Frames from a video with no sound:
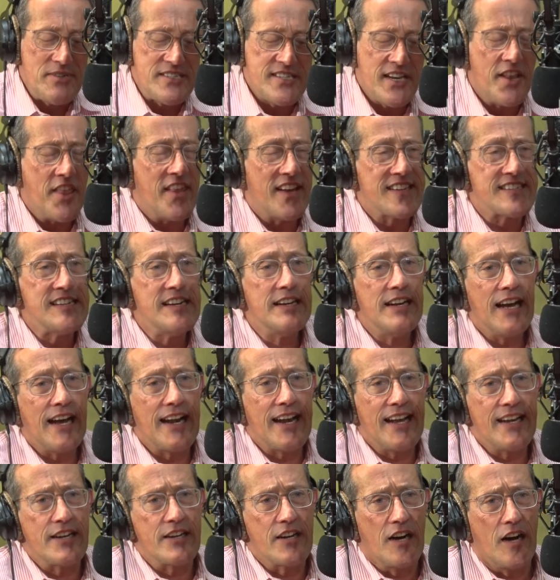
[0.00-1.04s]
The other things, I
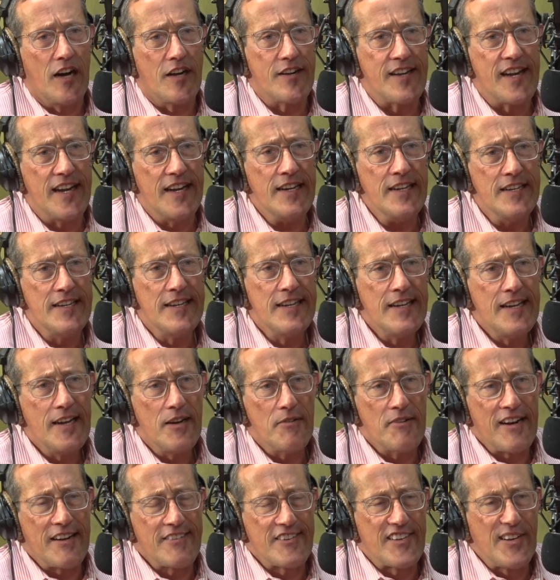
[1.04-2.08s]
like gardening.
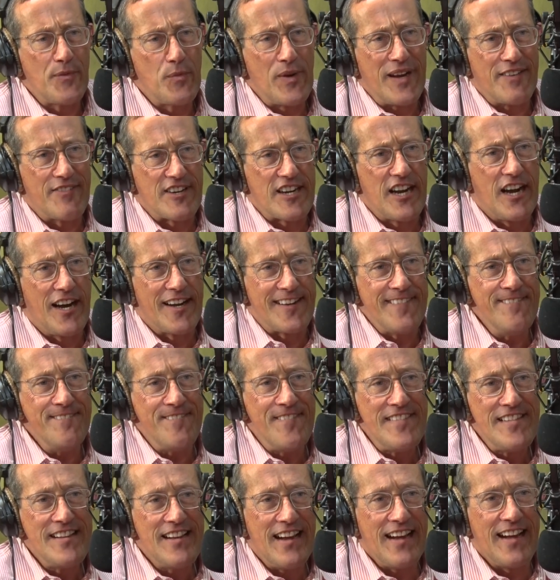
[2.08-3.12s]
Mm-hmm. We have a garden.
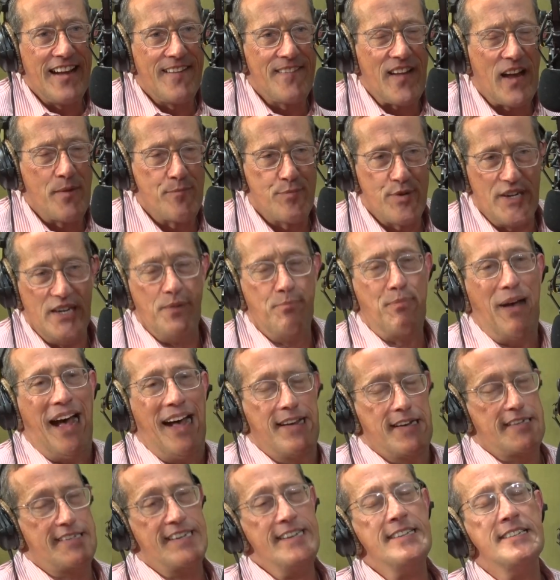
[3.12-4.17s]
I'm pretty bad
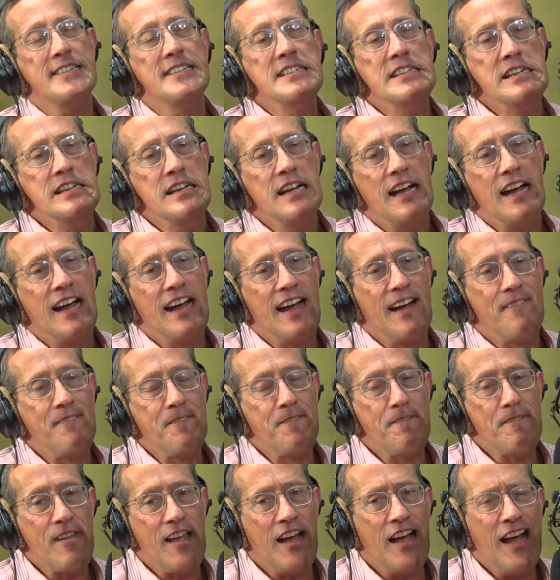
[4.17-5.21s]
at it.
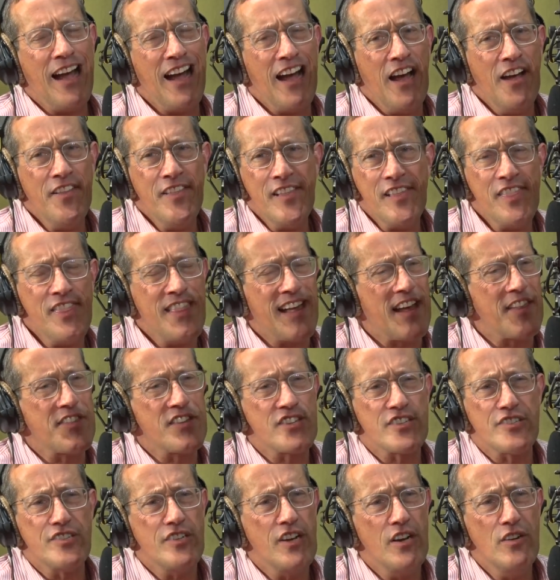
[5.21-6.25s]
Other than that,
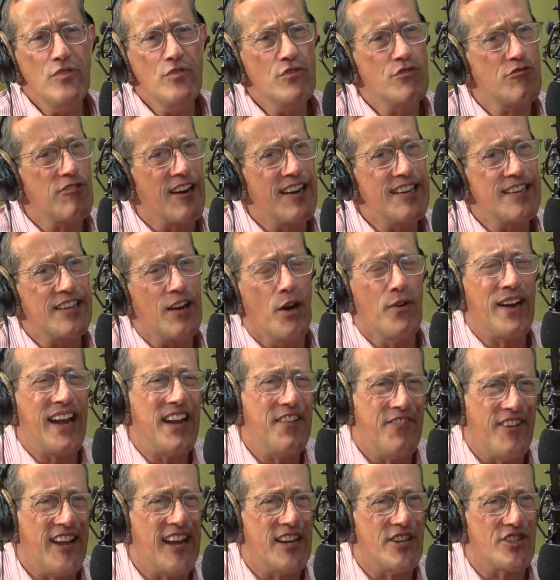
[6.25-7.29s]
there's no great. Oh, and
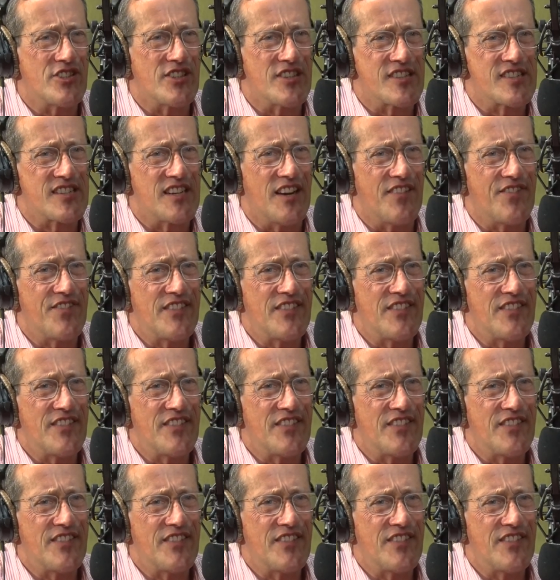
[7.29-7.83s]
aviation stuff.